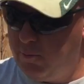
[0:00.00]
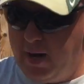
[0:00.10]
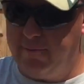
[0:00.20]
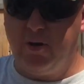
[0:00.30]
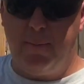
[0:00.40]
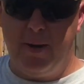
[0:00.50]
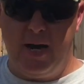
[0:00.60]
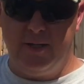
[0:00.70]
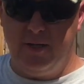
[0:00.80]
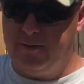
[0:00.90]
right after I
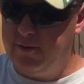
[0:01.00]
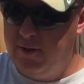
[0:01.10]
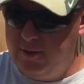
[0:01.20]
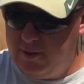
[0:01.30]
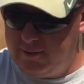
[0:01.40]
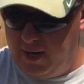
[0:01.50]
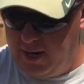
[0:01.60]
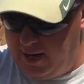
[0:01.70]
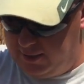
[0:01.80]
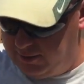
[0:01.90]
buy this, is
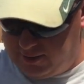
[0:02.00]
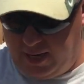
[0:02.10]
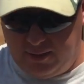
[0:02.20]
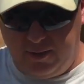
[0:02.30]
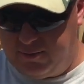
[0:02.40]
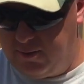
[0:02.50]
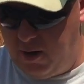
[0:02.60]
I just take this